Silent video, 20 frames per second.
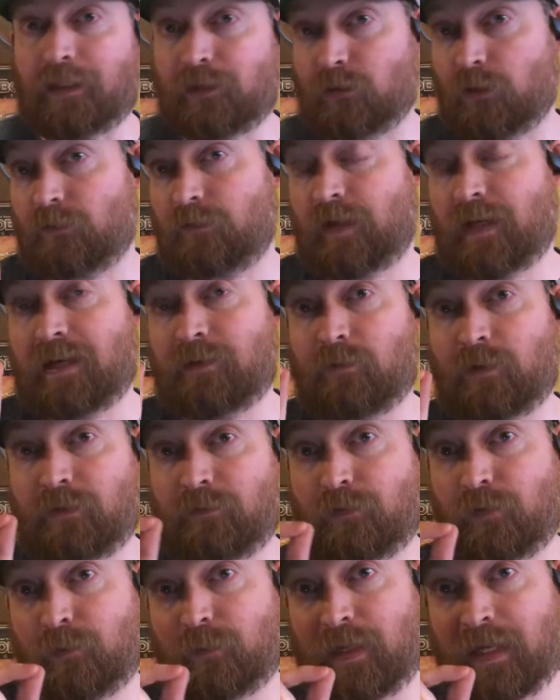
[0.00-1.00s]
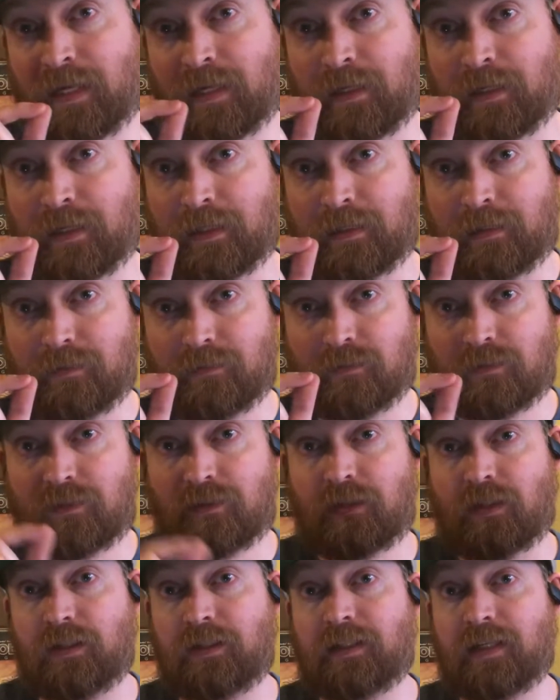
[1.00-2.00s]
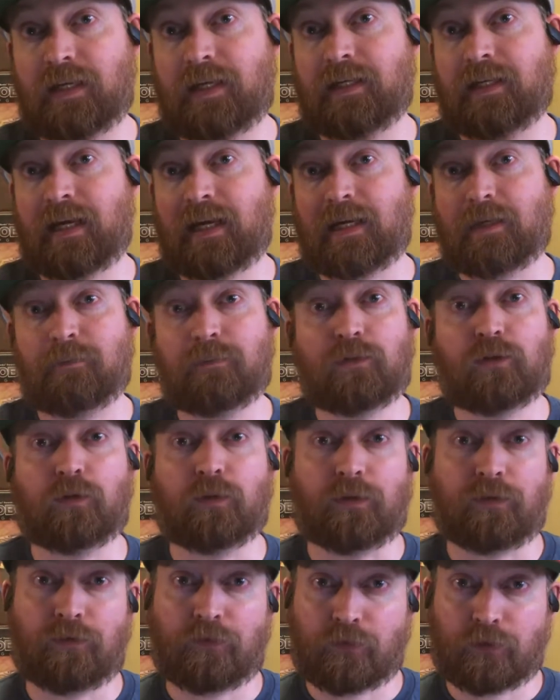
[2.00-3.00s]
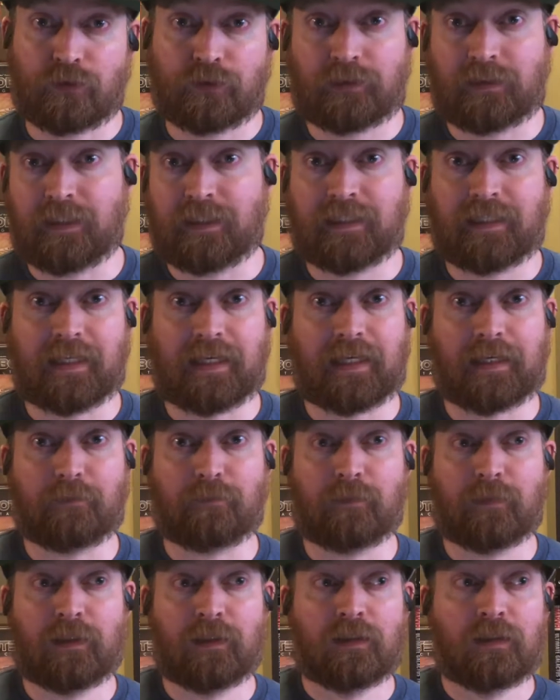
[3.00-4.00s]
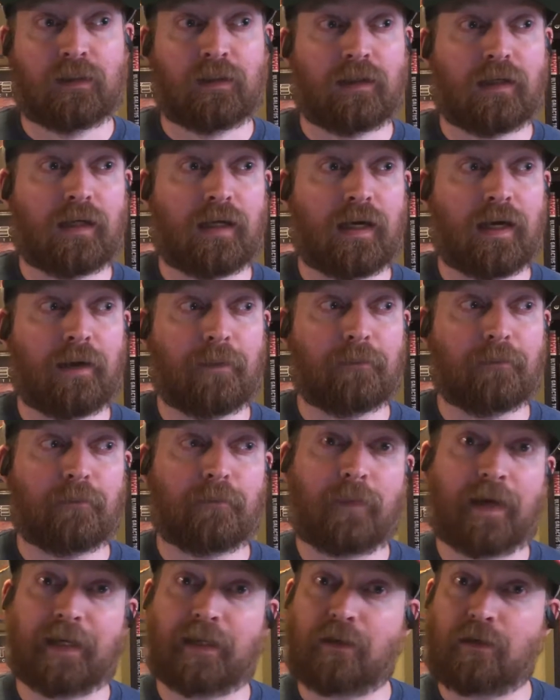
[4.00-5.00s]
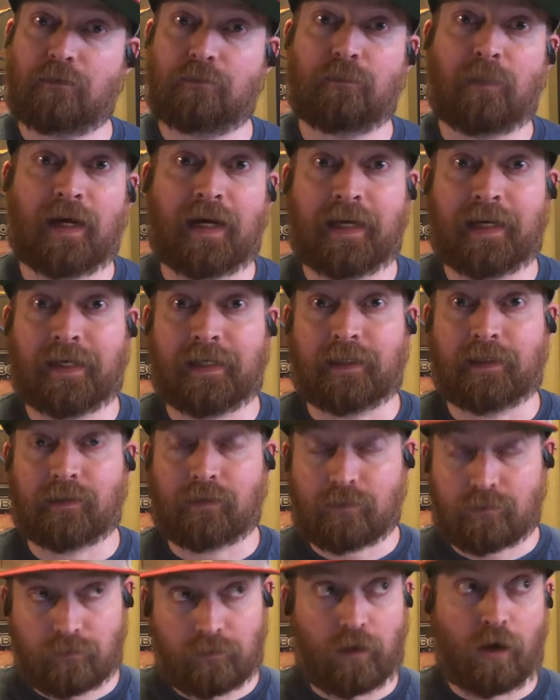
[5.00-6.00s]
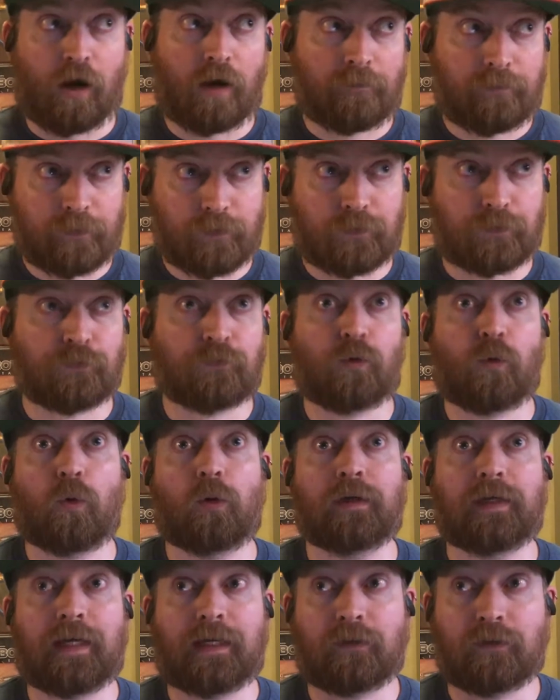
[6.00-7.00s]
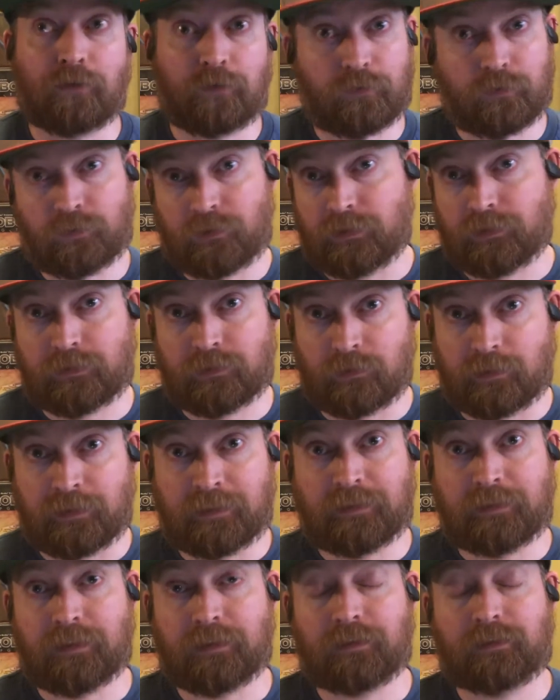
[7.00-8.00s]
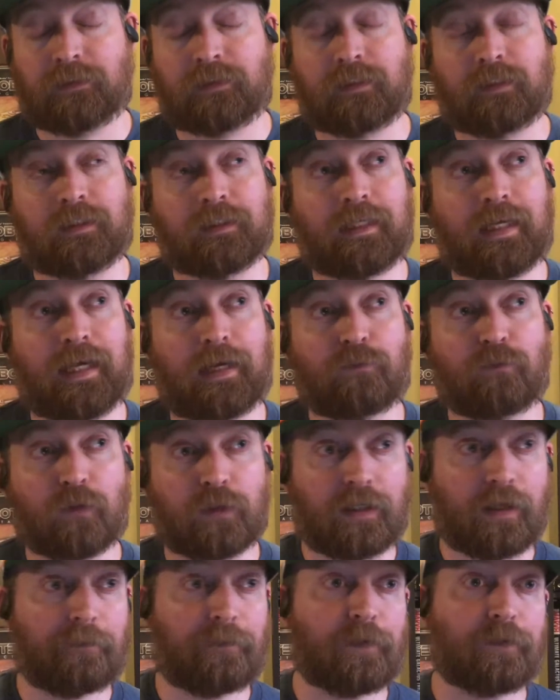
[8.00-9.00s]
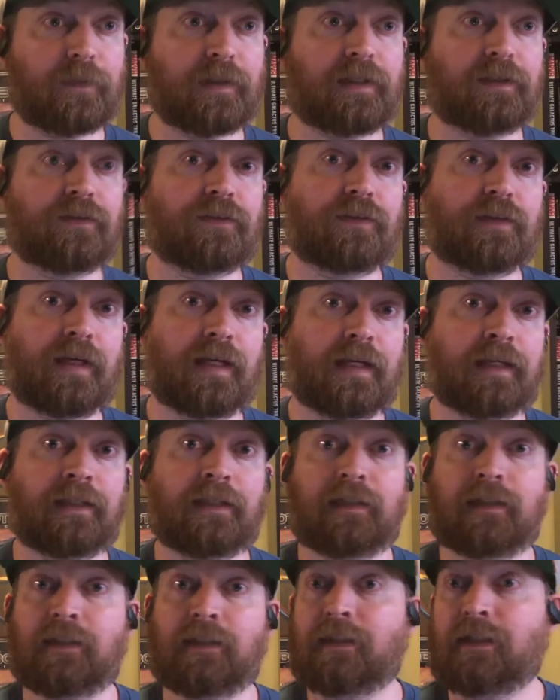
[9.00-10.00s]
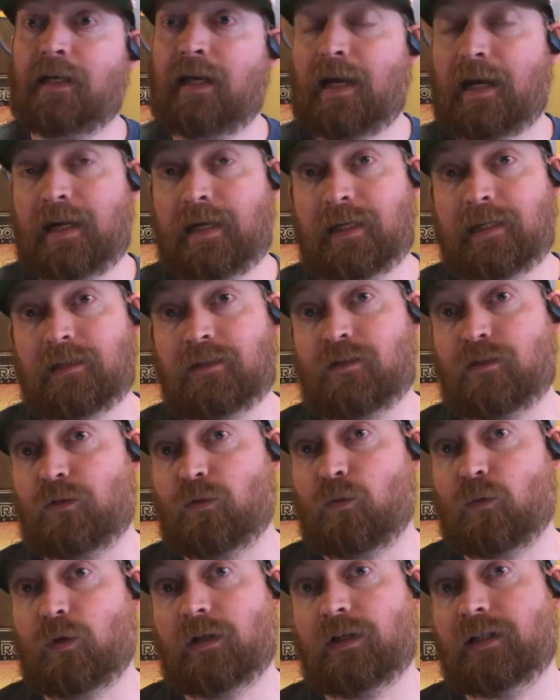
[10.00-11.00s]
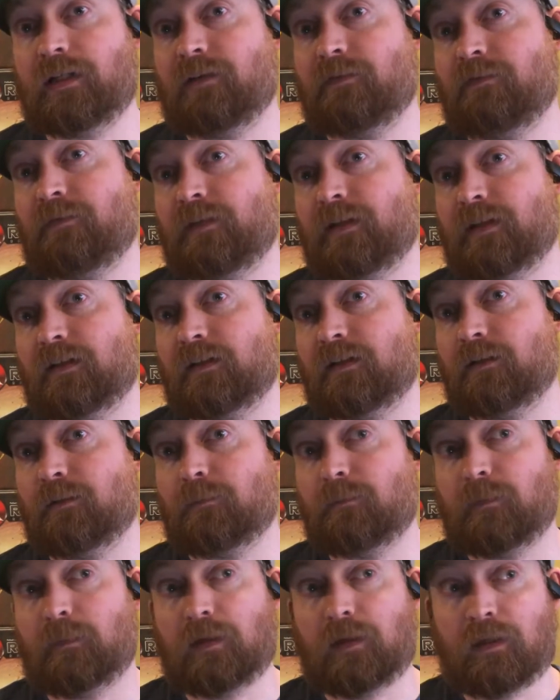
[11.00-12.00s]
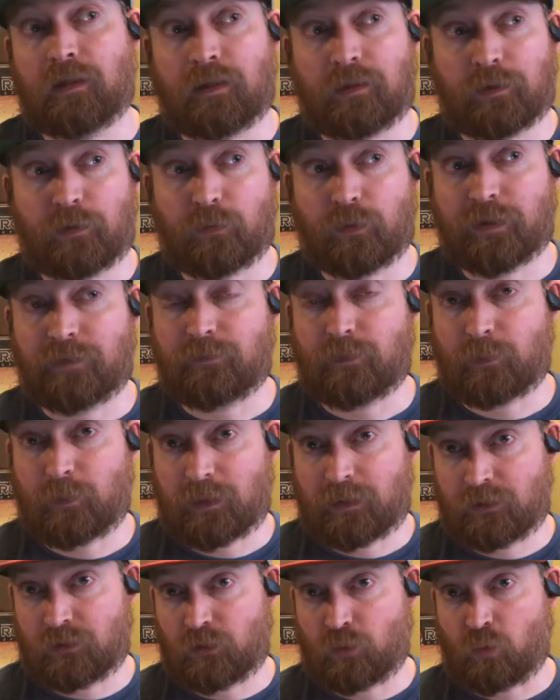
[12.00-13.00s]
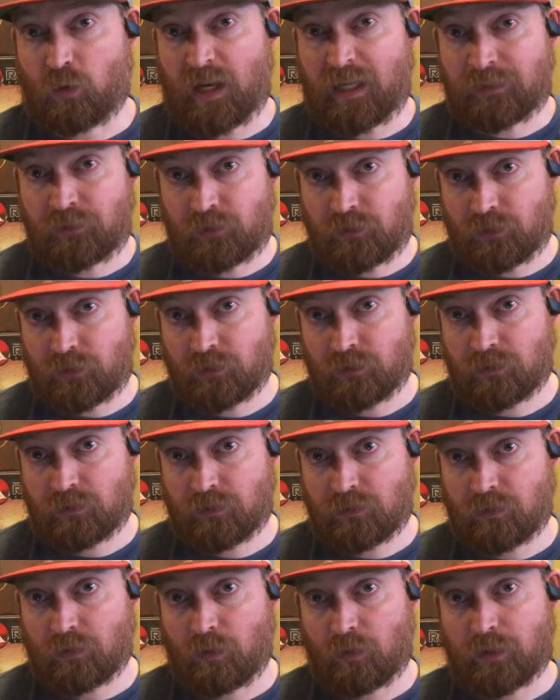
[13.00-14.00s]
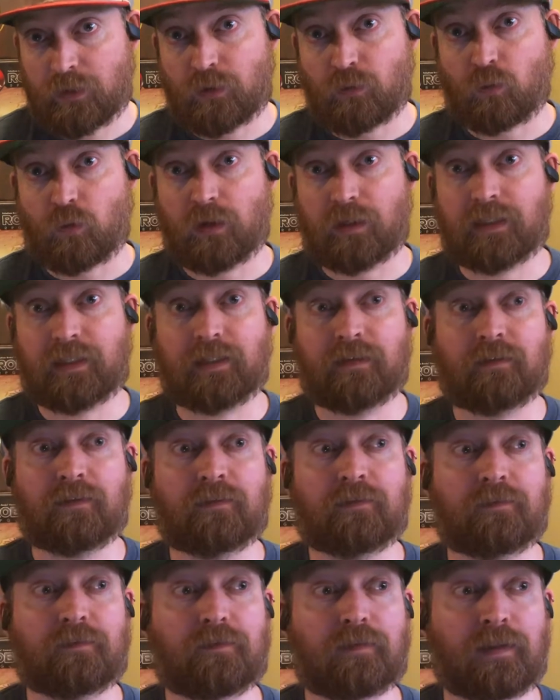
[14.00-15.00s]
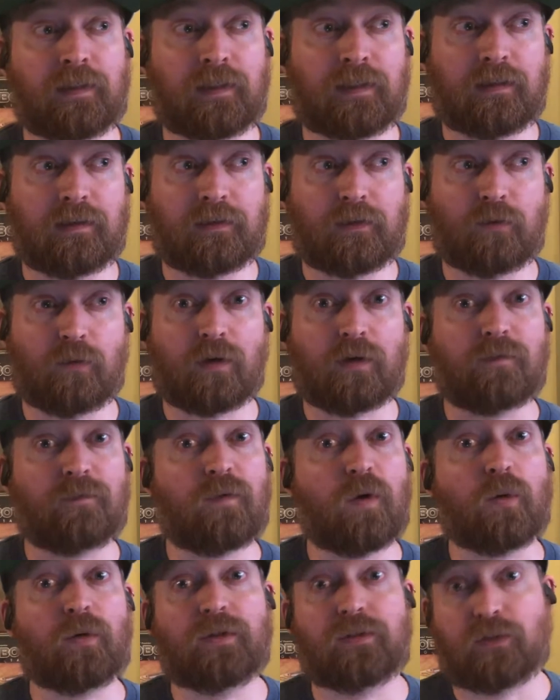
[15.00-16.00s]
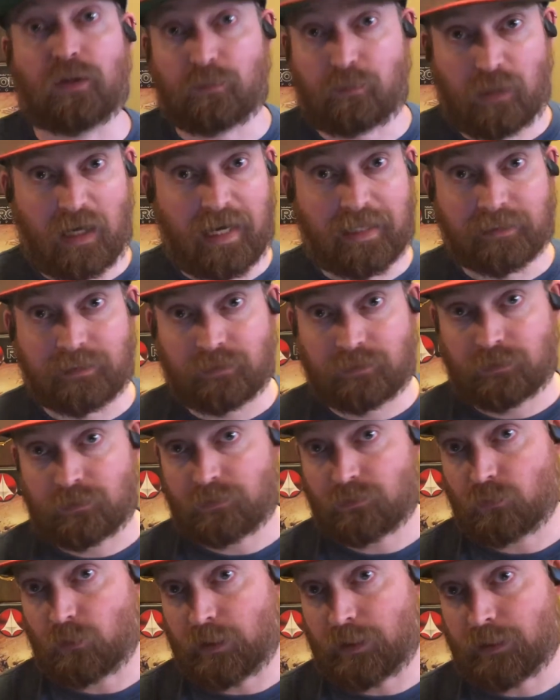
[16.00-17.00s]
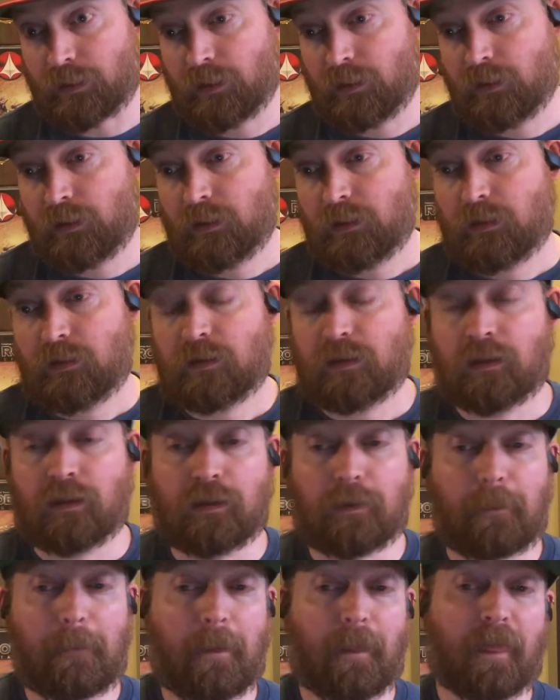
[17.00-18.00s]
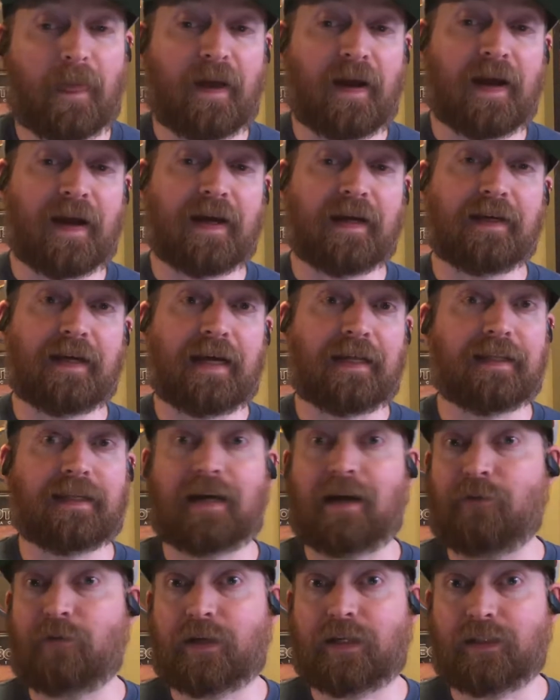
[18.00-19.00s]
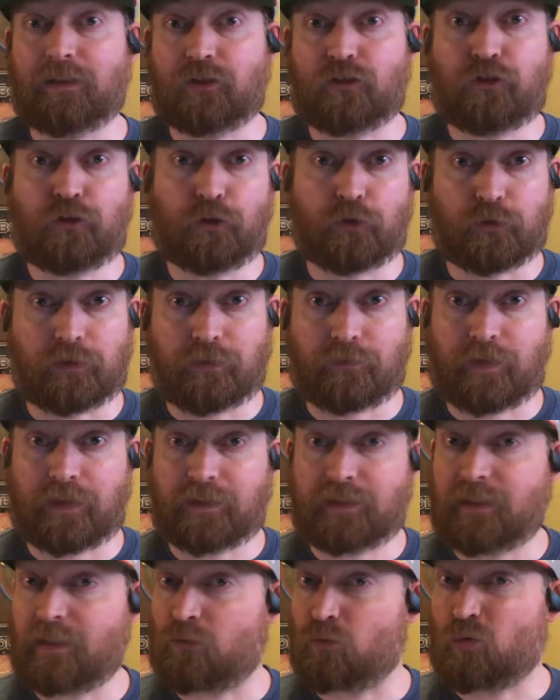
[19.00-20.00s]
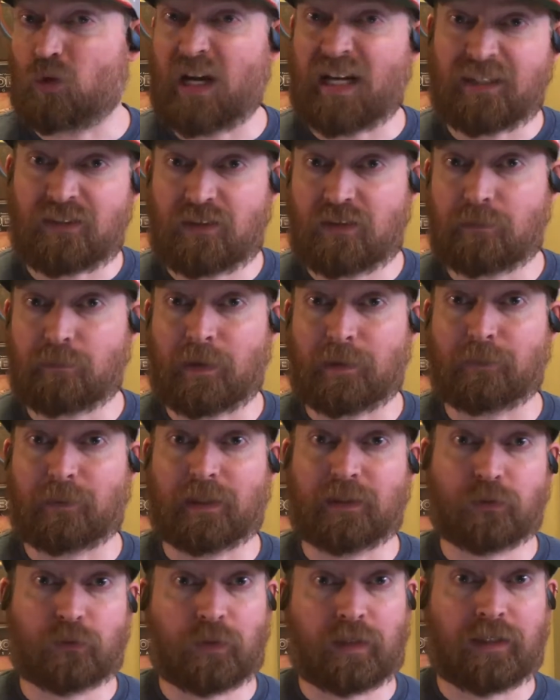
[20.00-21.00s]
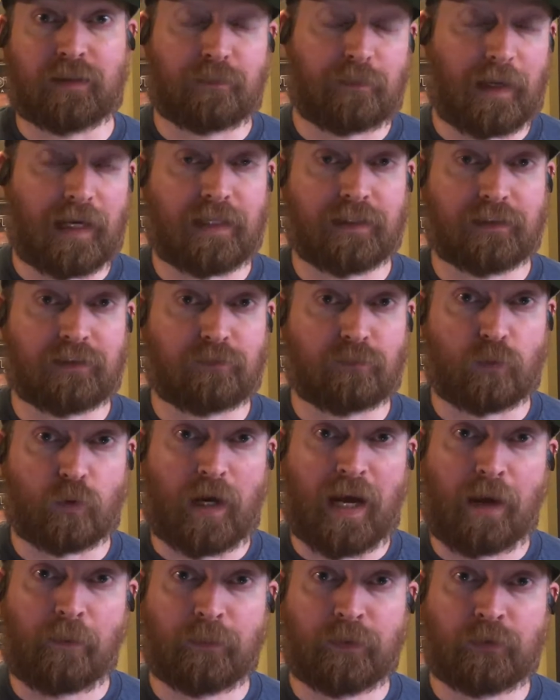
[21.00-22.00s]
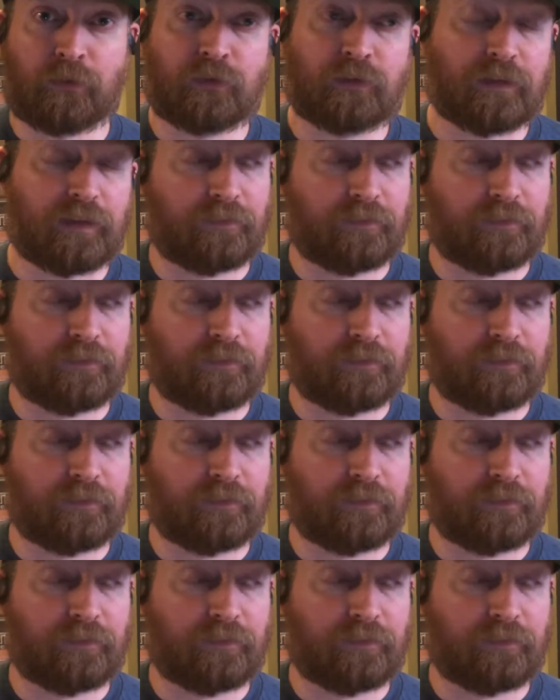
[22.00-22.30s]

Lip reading: So if I went from a Sunday game to a Thursday game, my offensive coordinator, who doesn't exist in the game, would come to me and say, hey, do you want to give the players a rest, or do you want to focus on practice this week? And then I would get to choose. And if I said rest, my players would get a positive morale boost.